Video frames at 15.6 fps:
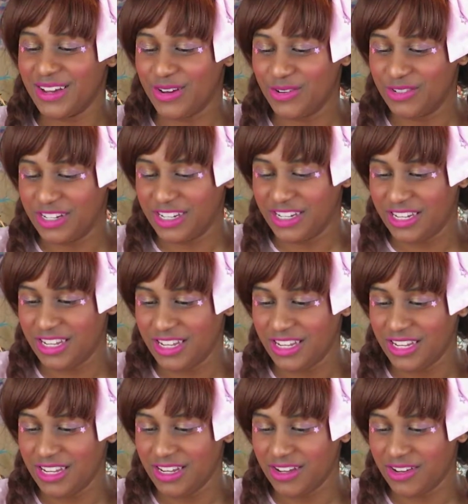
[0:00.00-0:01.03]
OTT,
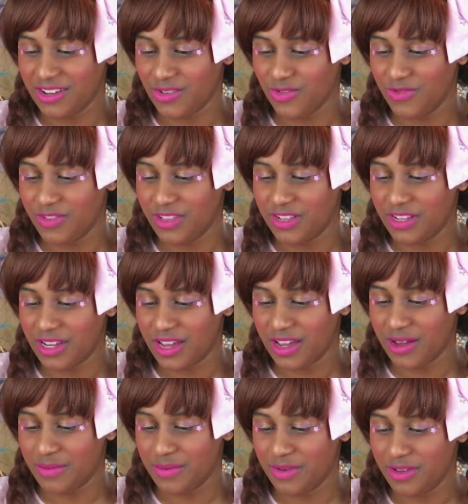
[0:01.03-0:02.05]
over the
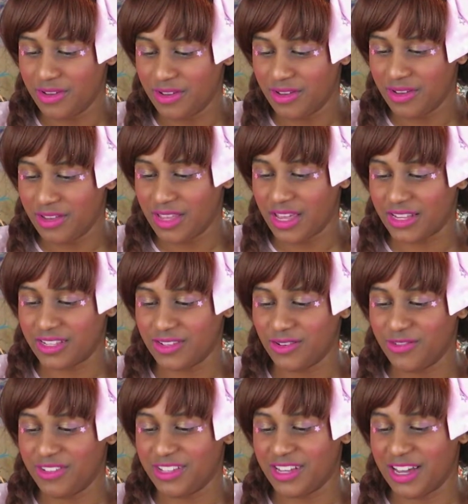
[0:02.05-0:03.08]
top. Yes,
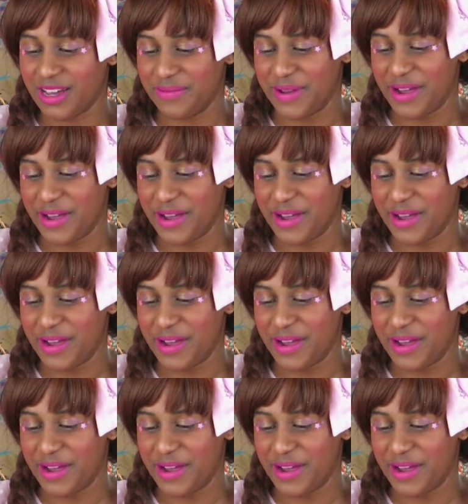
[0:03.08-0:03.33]
over the top.